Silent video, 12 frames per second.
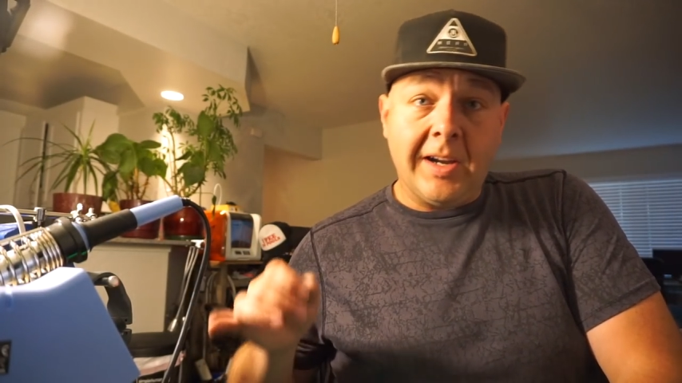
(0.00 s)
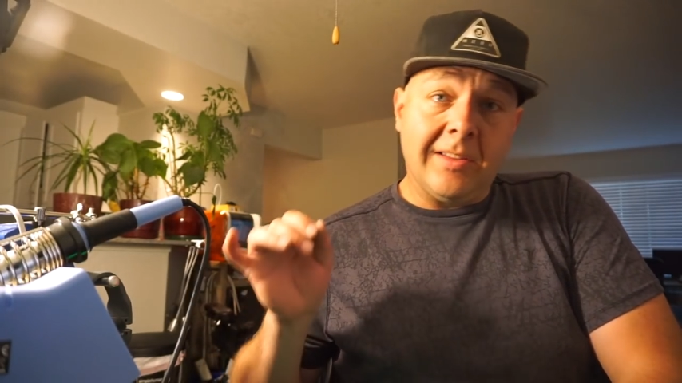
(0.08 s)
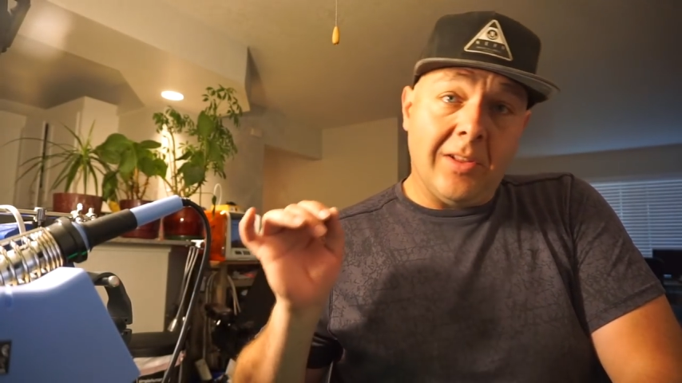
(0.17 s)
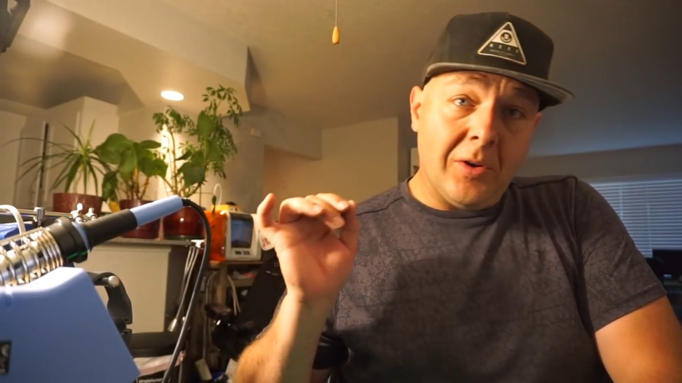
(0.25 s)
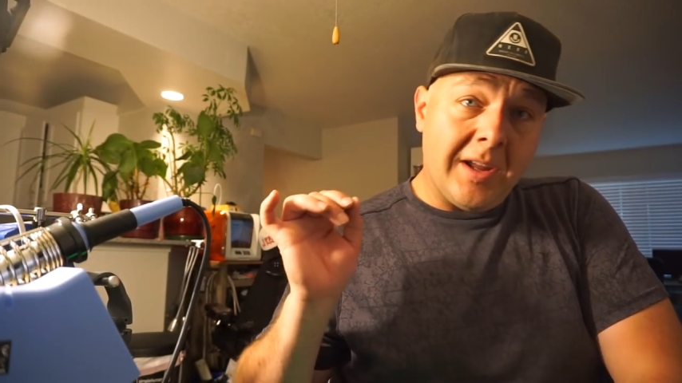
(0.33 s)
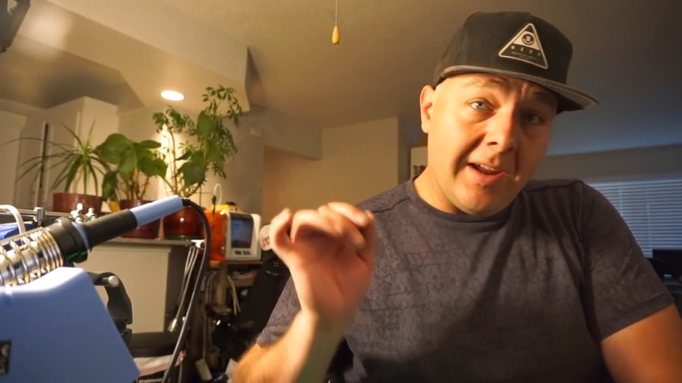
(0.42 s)
I
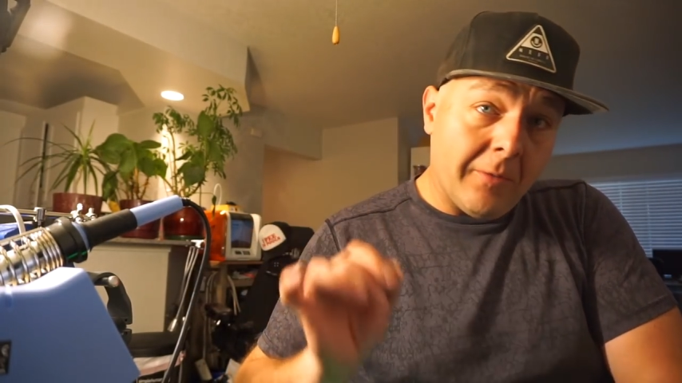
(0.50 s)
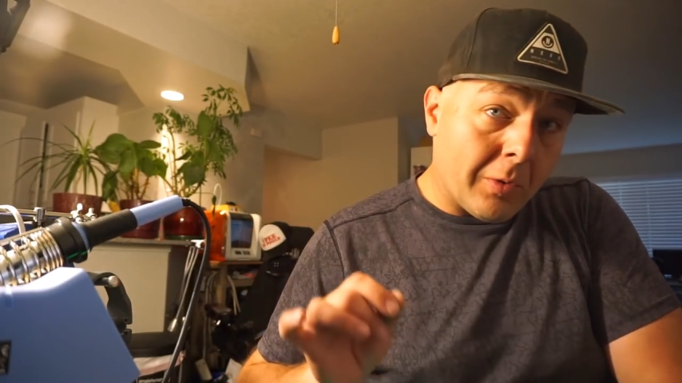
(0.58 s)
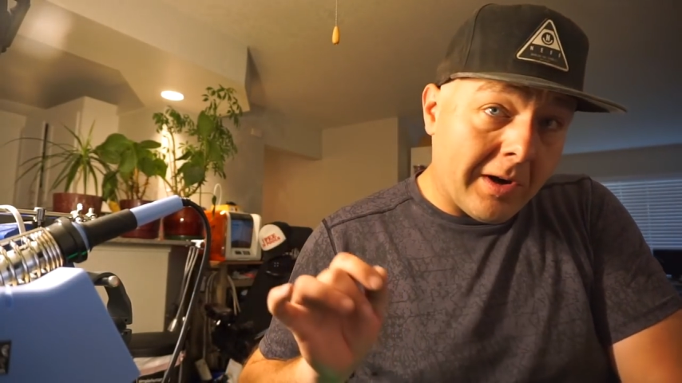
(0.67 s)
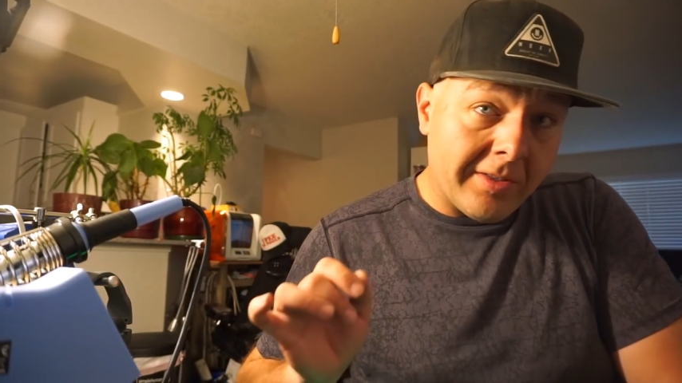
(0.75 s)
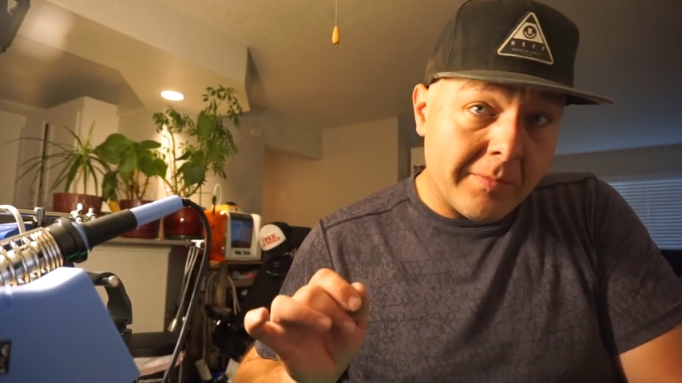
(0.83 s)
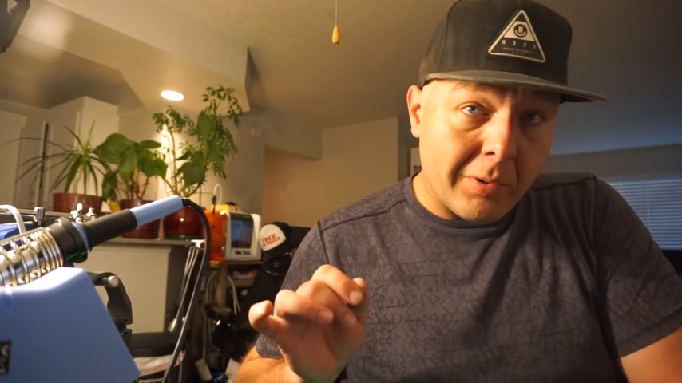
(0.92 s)
can locate
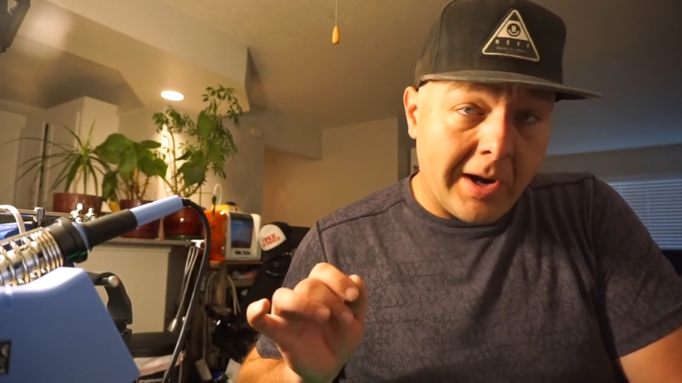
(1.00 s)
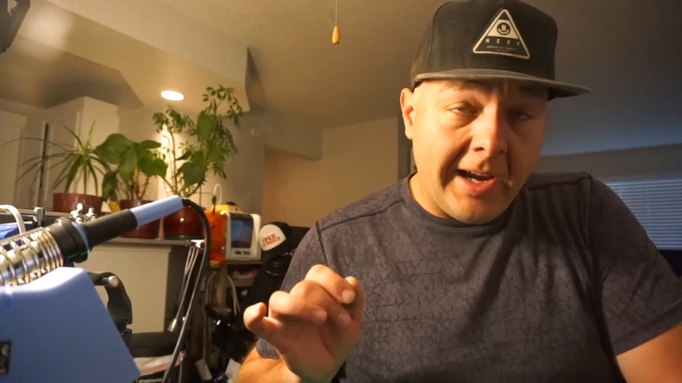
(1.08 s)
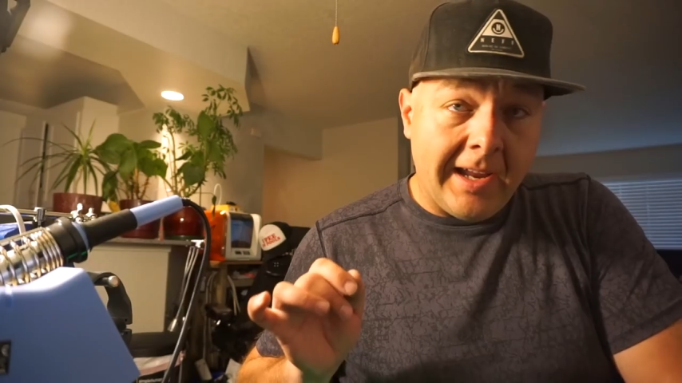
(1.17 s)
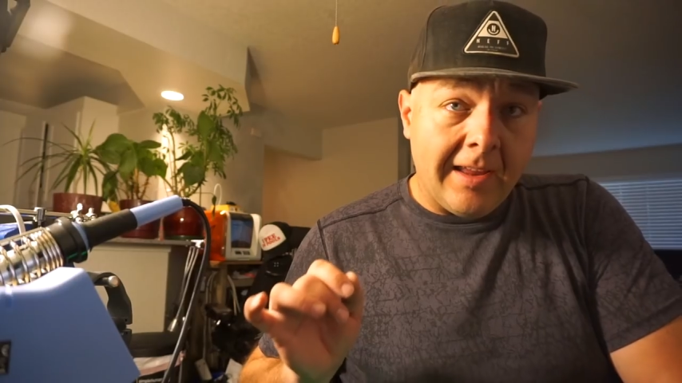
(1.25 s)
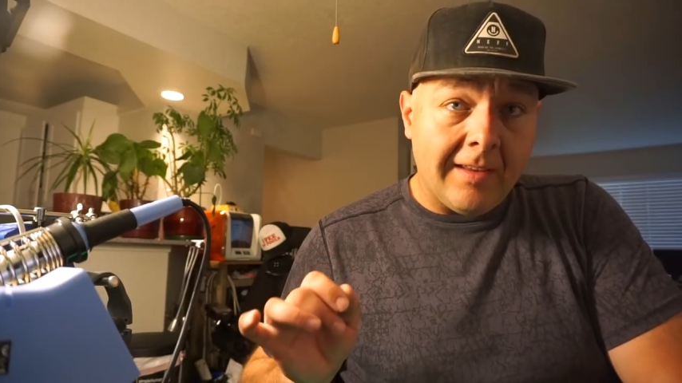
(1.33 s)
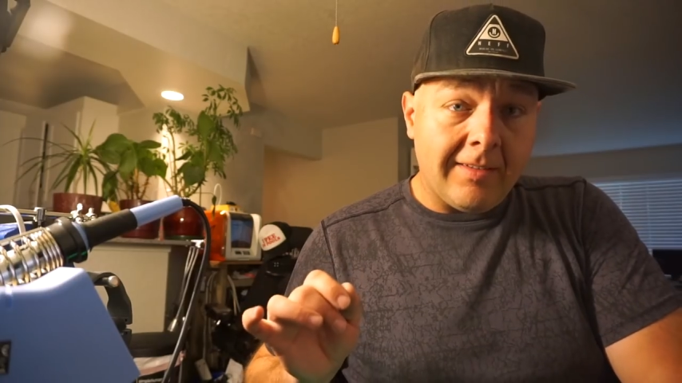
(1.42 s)
where the
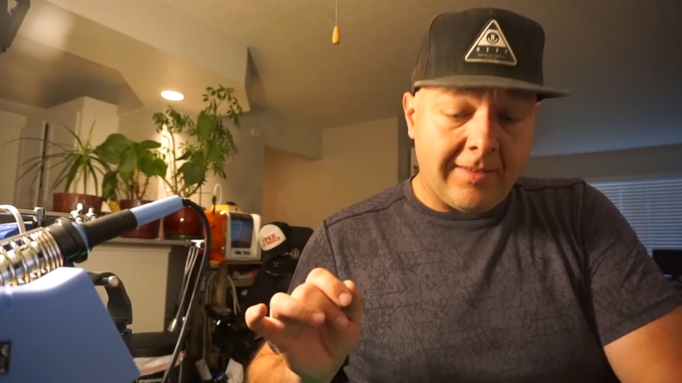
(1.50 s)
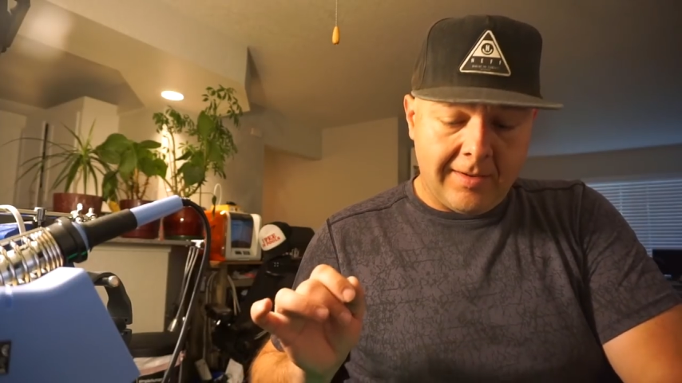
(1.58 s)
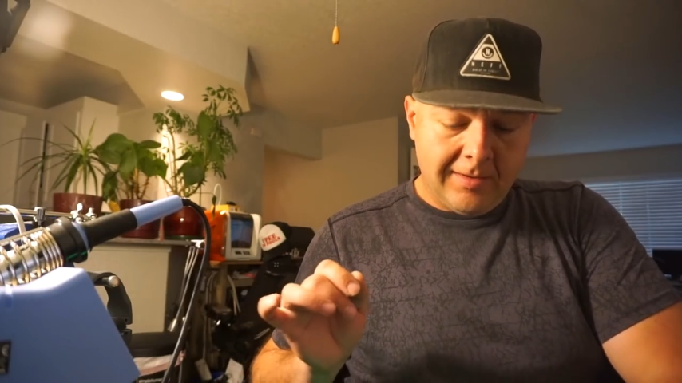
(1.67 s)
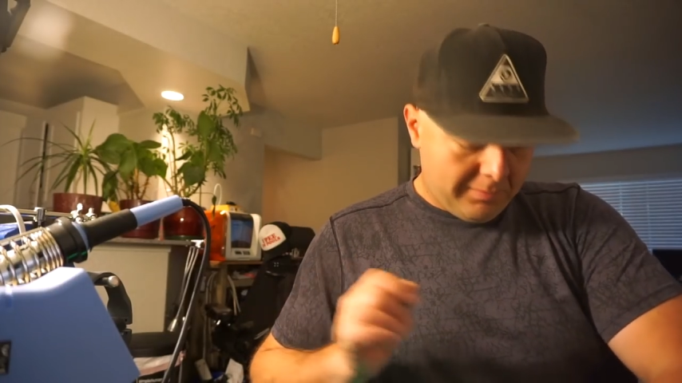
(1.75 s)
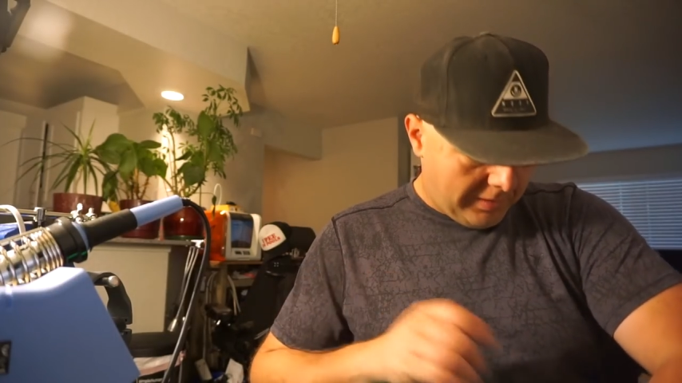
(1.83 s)
break is